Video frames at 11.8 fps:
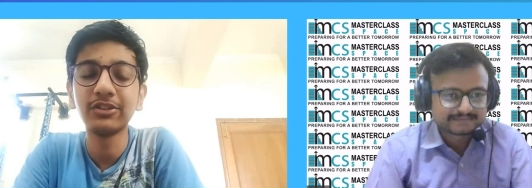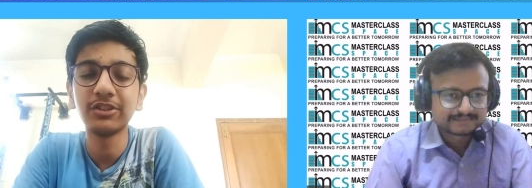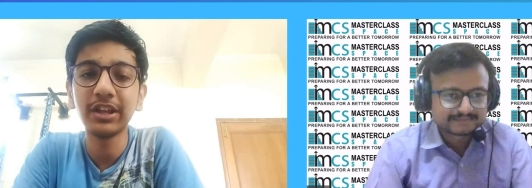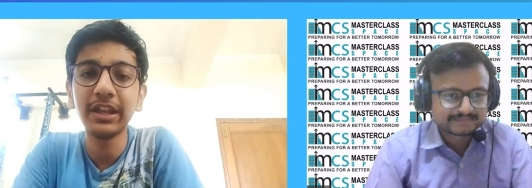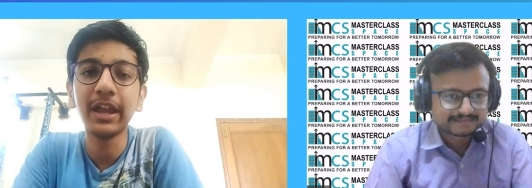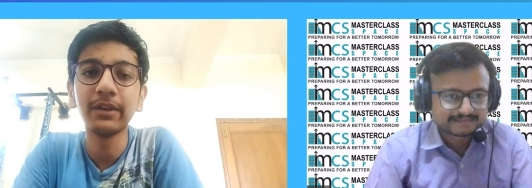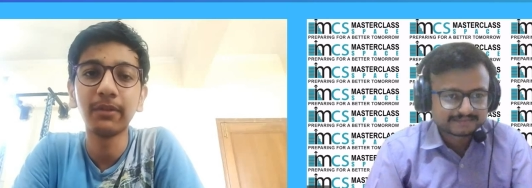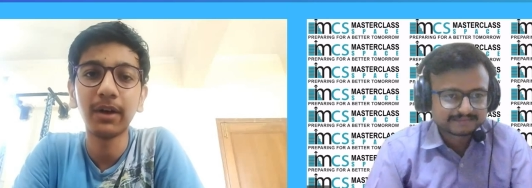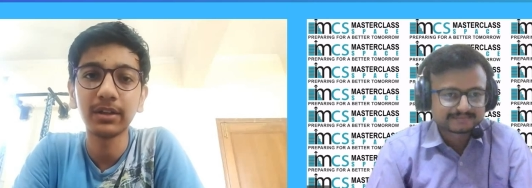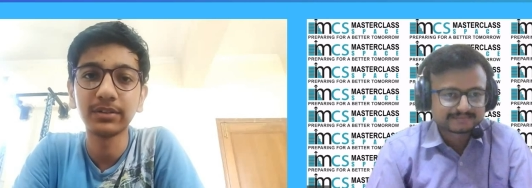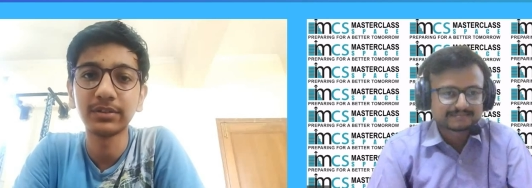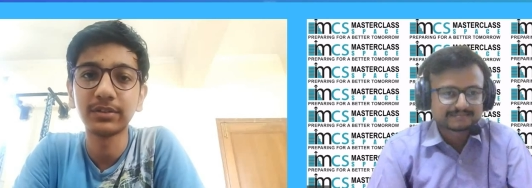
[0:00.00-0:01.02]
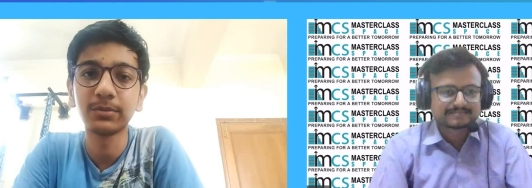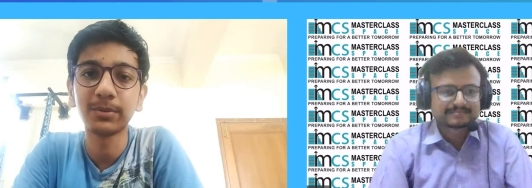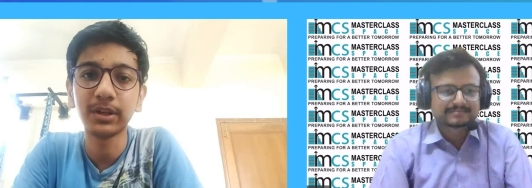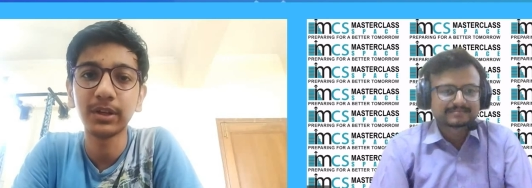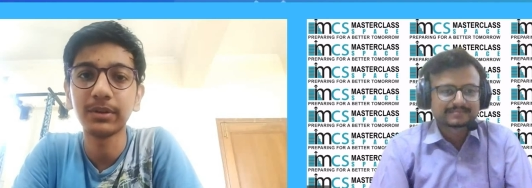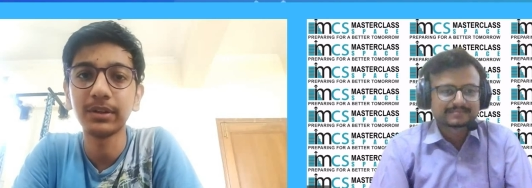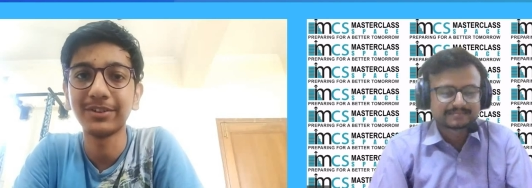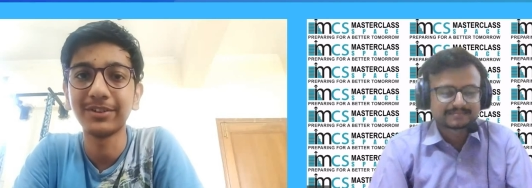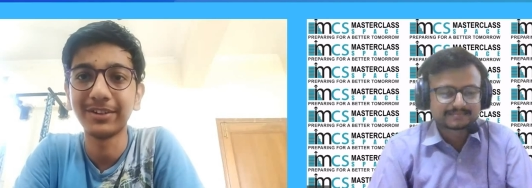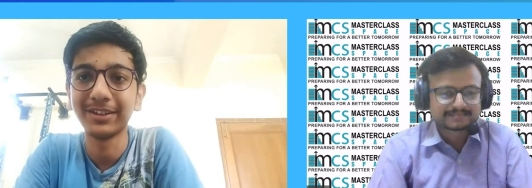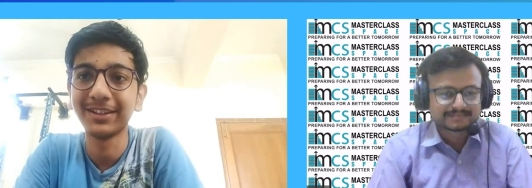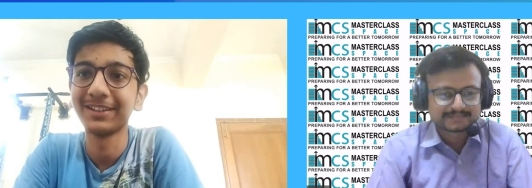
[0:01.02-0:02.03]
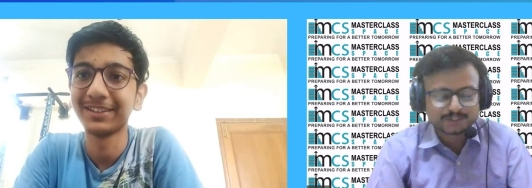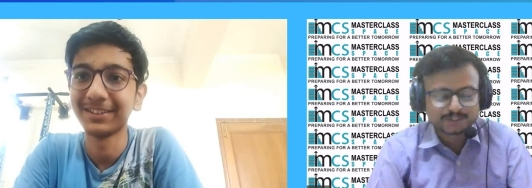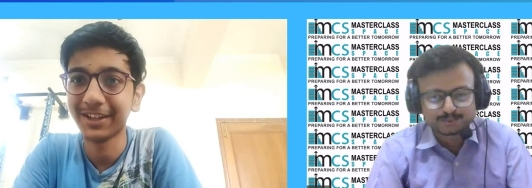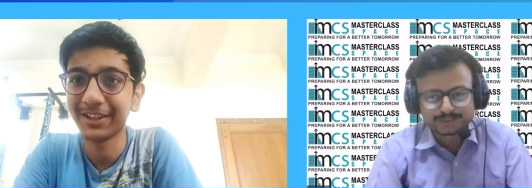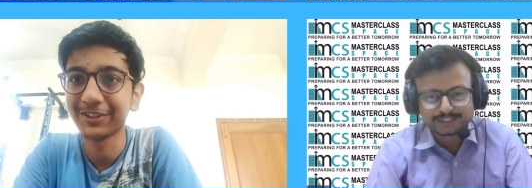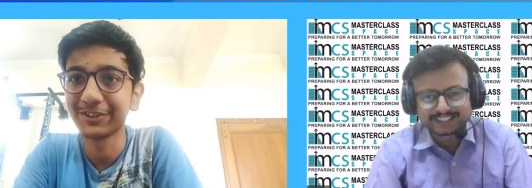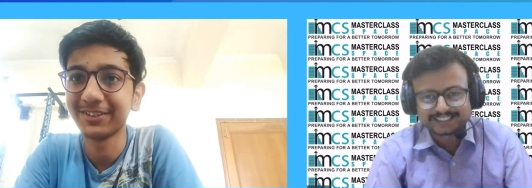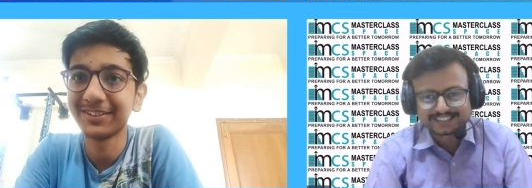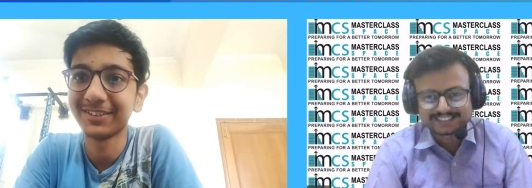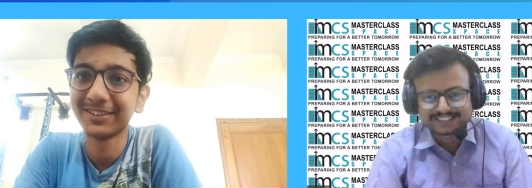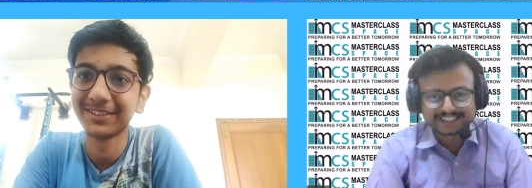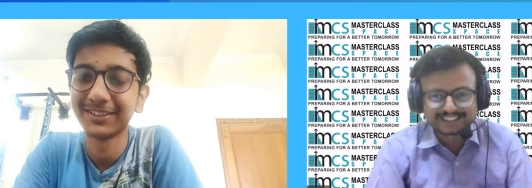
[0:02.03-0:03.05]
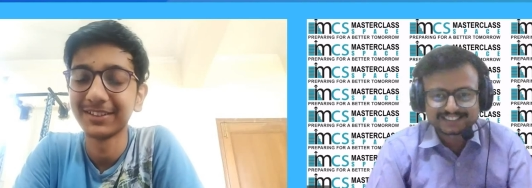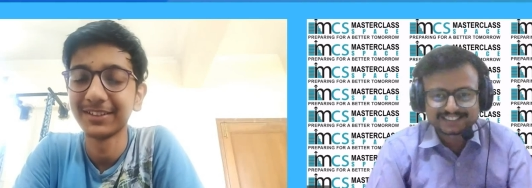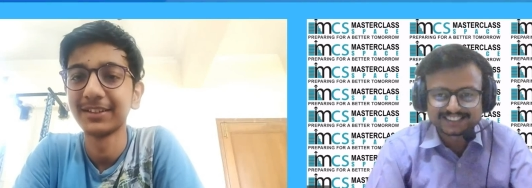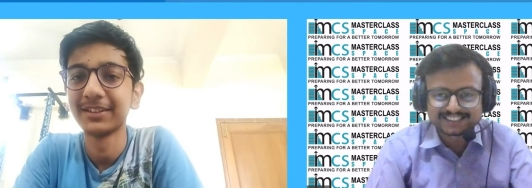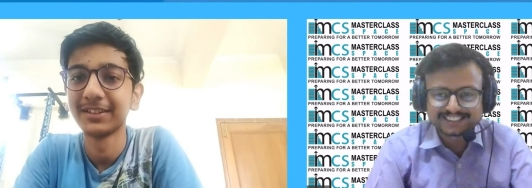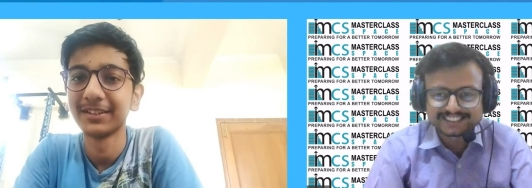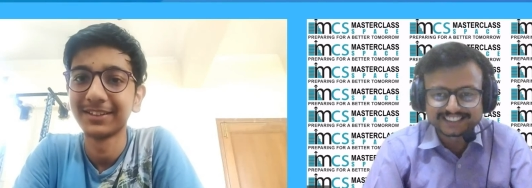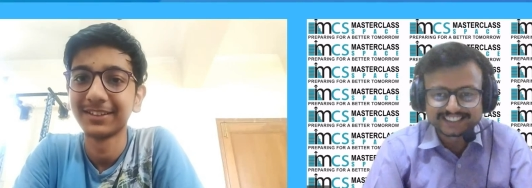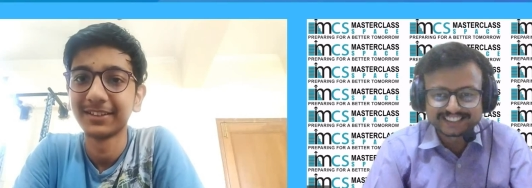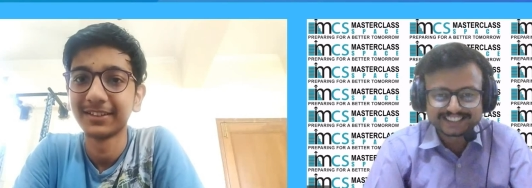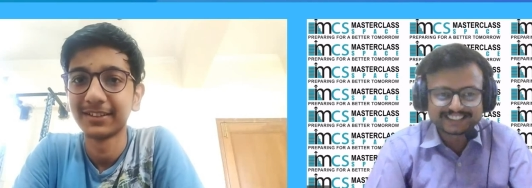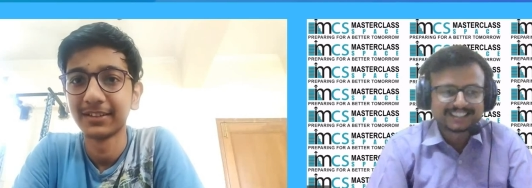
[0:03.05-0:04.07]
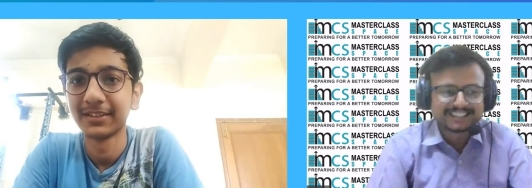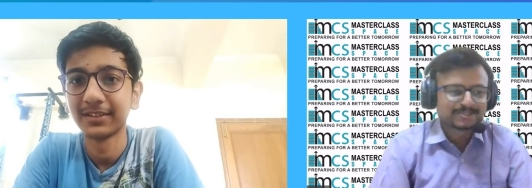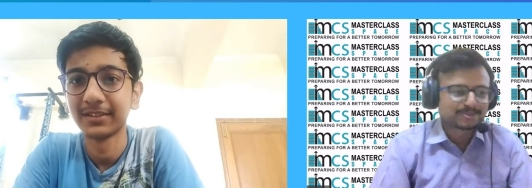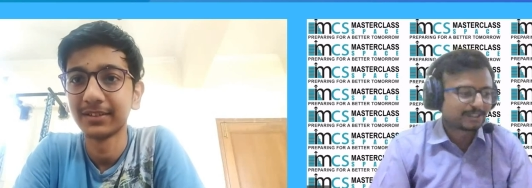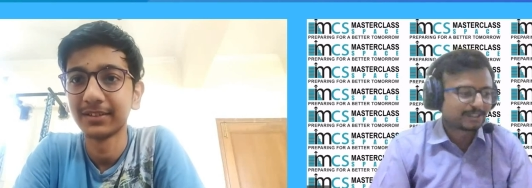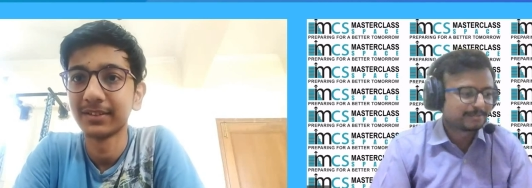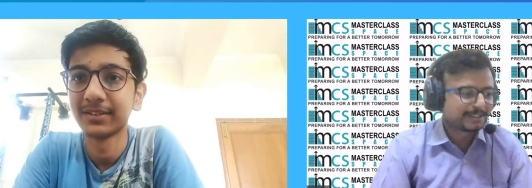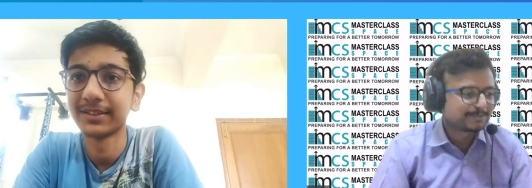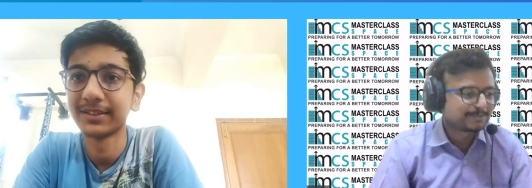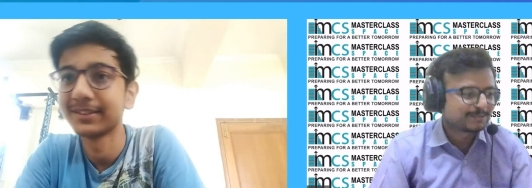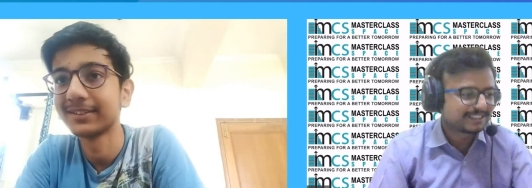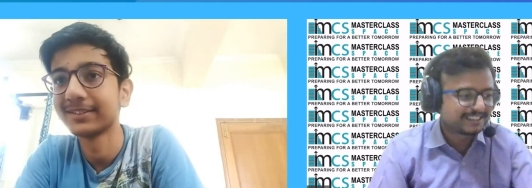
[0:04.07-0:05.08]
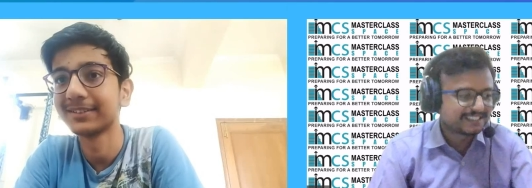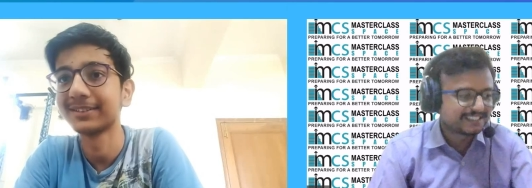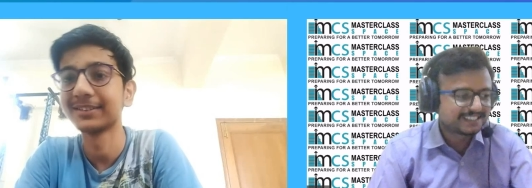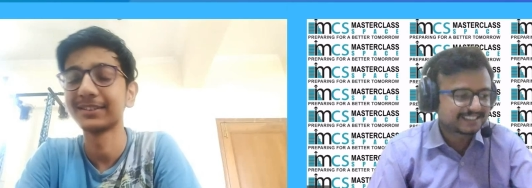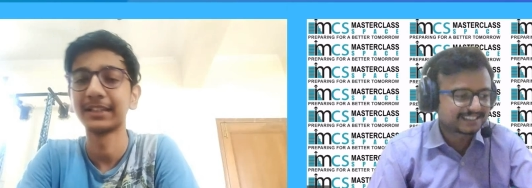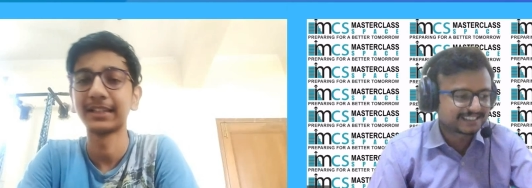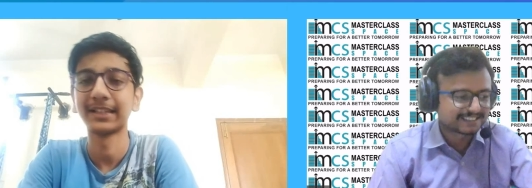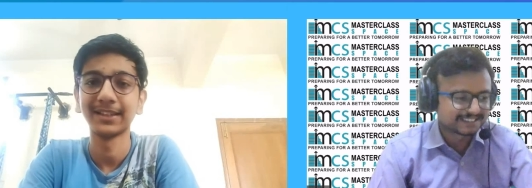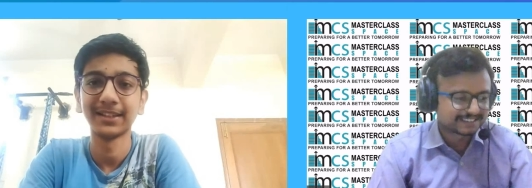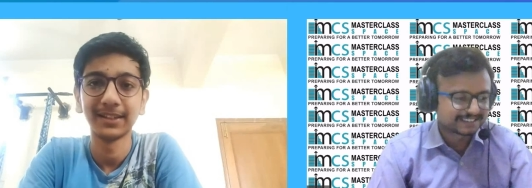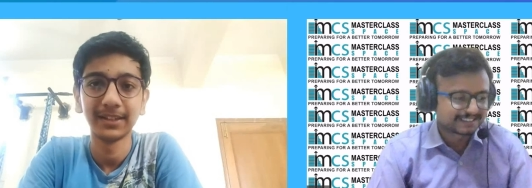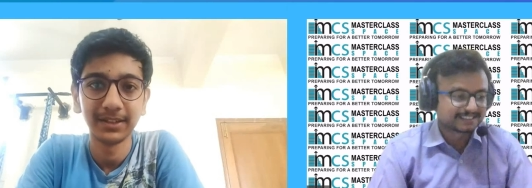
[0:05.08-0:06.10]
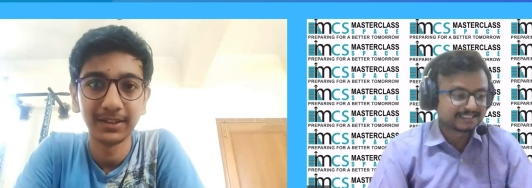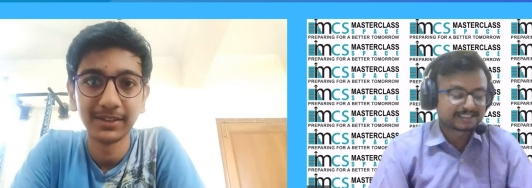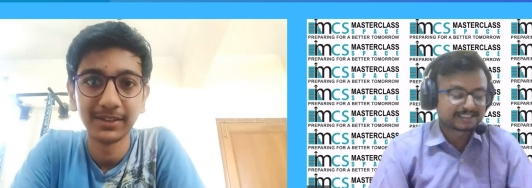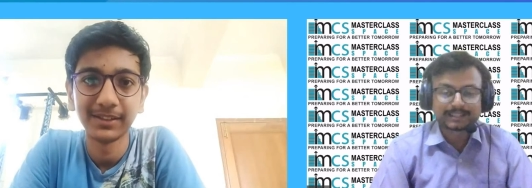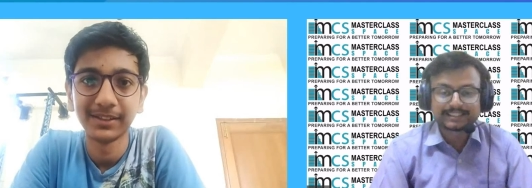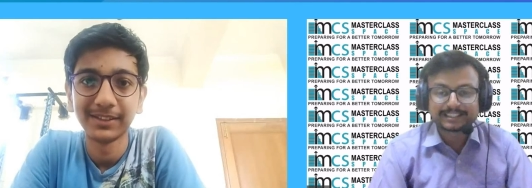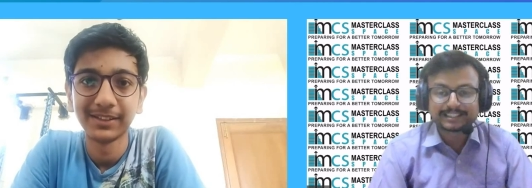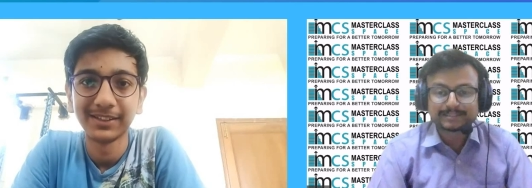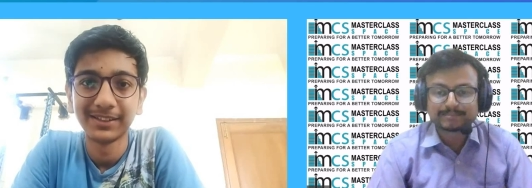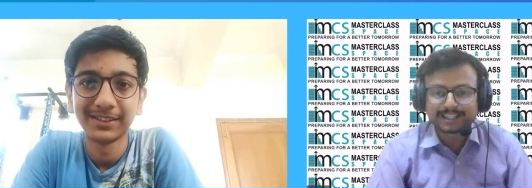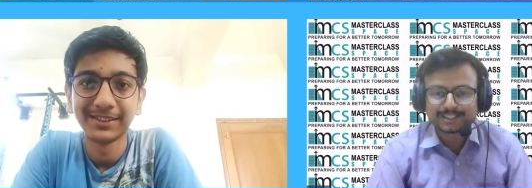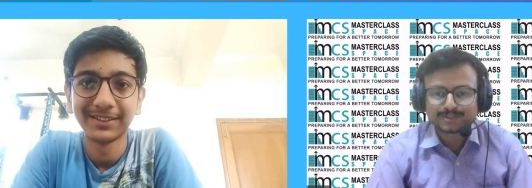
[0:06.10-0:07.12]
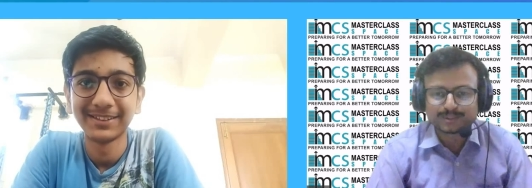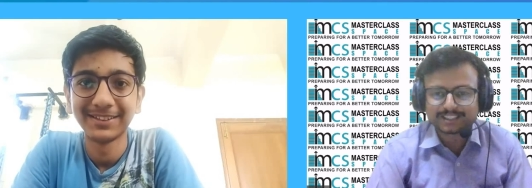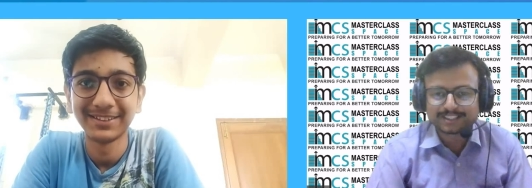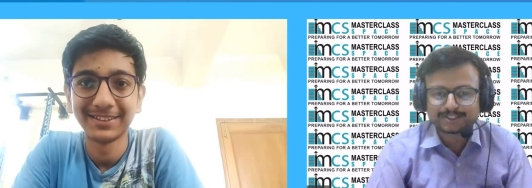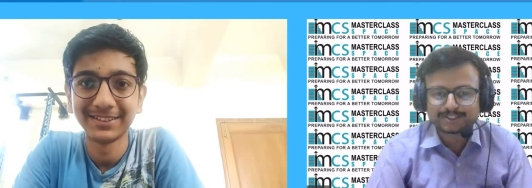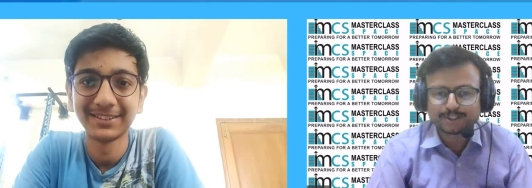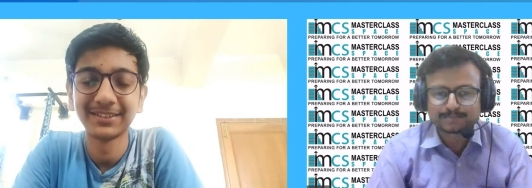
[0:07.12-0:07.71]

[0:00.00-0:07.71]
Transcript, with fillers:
Speaker 1: in JEE Advanced 2023.
Speaker 2: Oh, that's really great. So Abhay, with these splendid marks, what are the